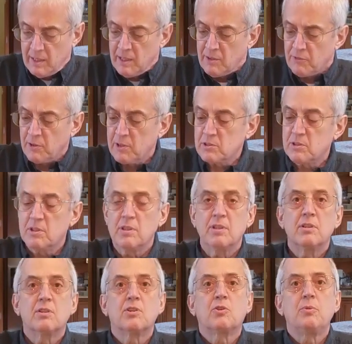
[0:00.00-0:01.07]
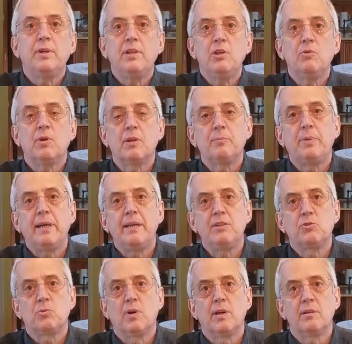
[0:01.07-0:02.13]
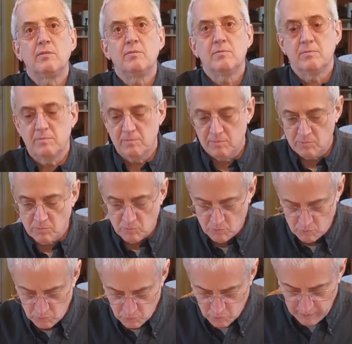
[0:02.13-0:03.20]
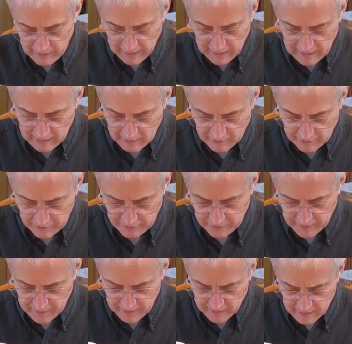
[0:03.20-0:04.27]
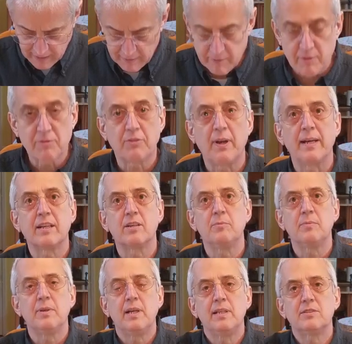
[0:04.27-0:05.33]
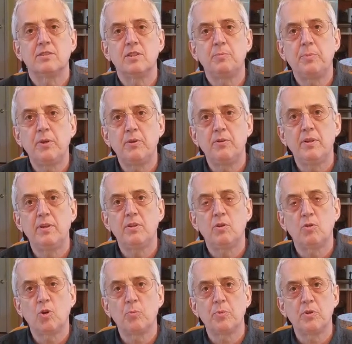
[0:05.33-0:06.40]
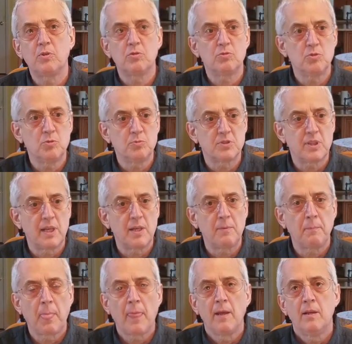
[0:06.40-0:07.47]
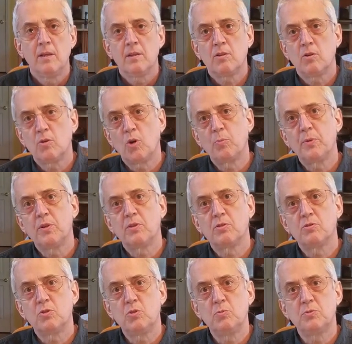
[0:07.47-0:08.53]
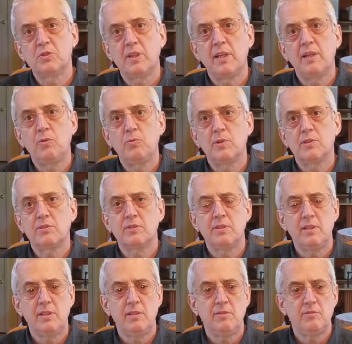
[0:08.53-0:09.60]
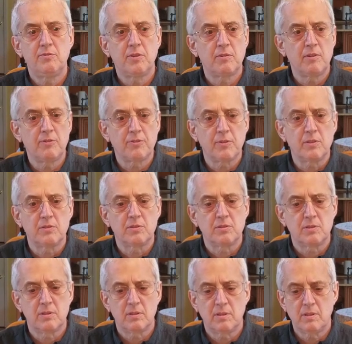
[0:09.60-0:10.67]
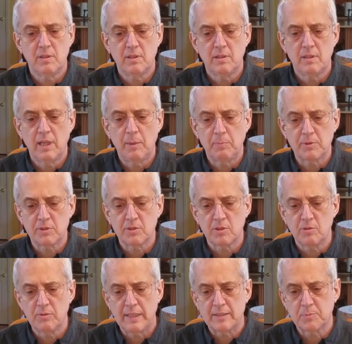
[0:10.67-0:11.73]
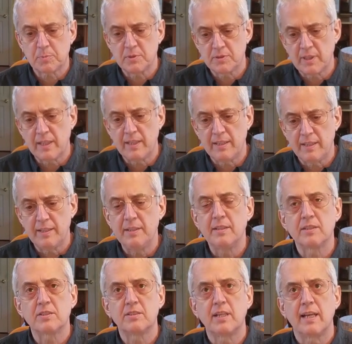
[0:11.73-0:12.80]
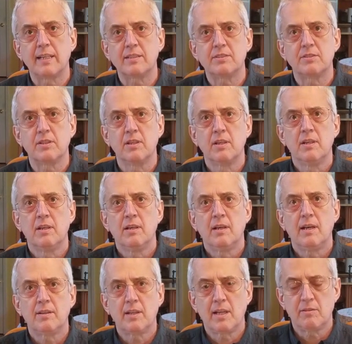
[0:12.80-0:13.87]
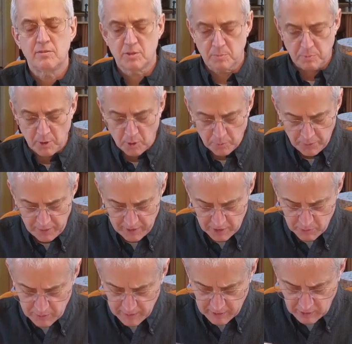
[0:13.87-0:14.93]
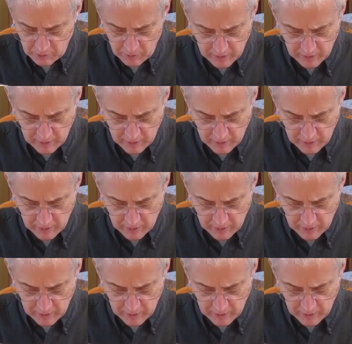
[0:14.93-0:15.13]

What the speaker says: First, to greet you on page 1, we have David Frankham as he appeared in Don't Open Till Doomsday. Don't Open Till Doomsday was the very first episode that's presented in this text. I thought it was appropriate to include a